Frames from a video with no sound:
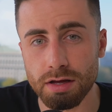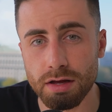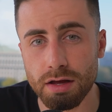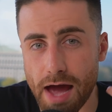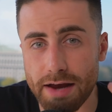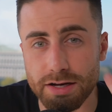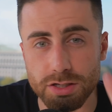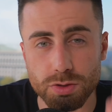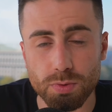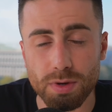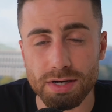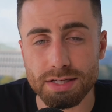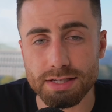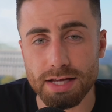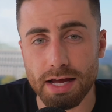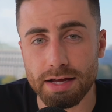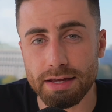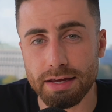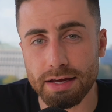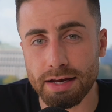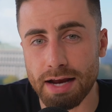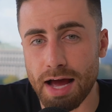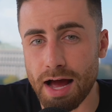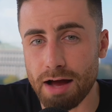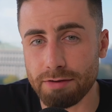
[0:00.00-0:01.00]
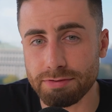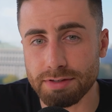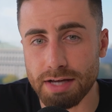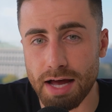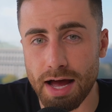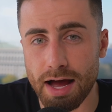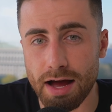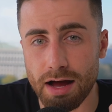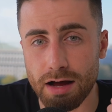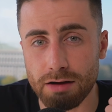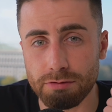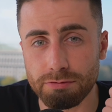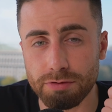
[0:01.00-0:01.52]
and as well as that you're going to
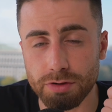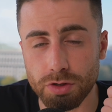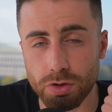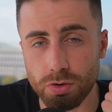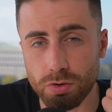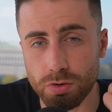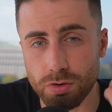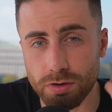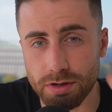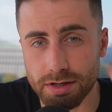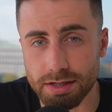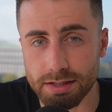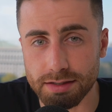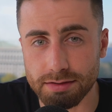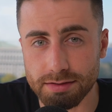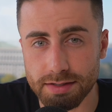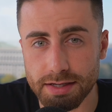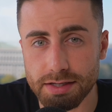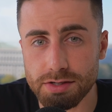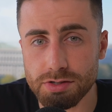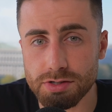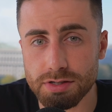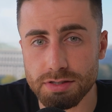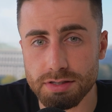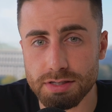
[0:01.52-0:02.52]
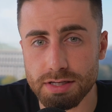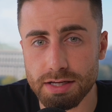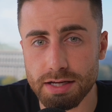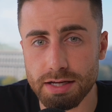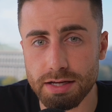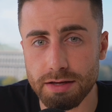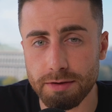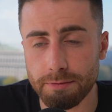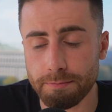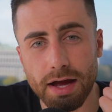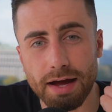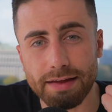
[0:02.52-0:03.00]
have your contingency,